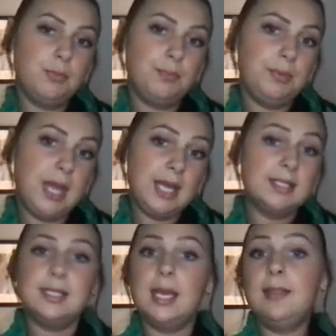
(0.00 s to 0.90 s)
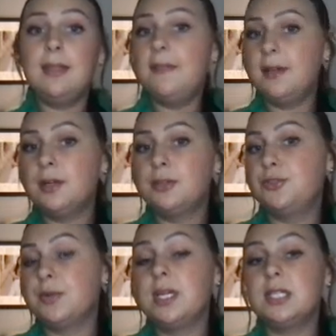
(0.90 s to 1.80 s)
guests say that their
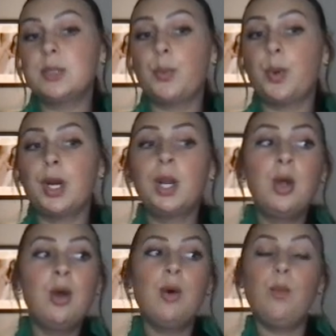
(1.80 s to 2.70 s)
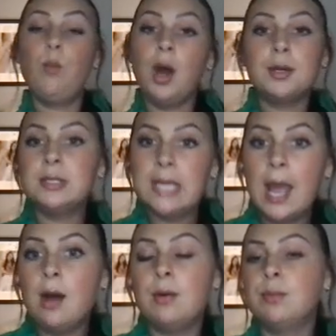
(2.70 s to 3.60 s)
drinks were watered
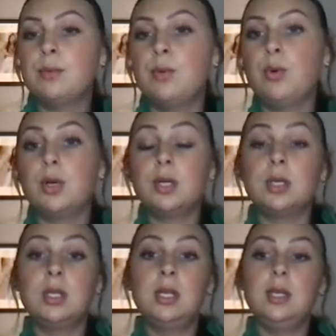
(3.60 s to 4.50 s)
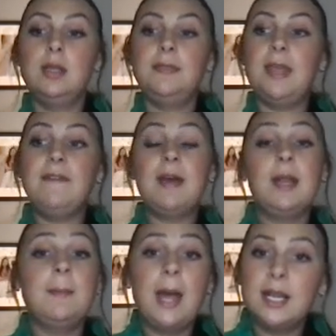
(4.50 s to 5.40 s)
down, or they've had a
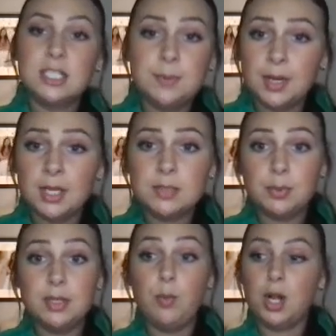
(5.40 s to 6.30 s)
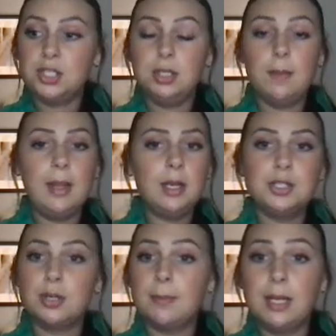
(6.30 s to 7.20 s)
bad experience with watching the
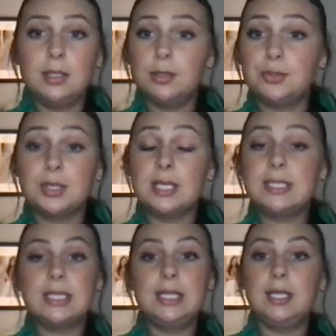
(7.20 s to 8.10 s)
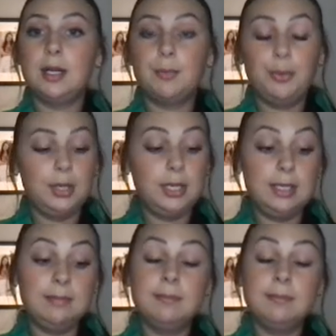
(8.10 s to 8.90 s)
manager make their drinks and they're putting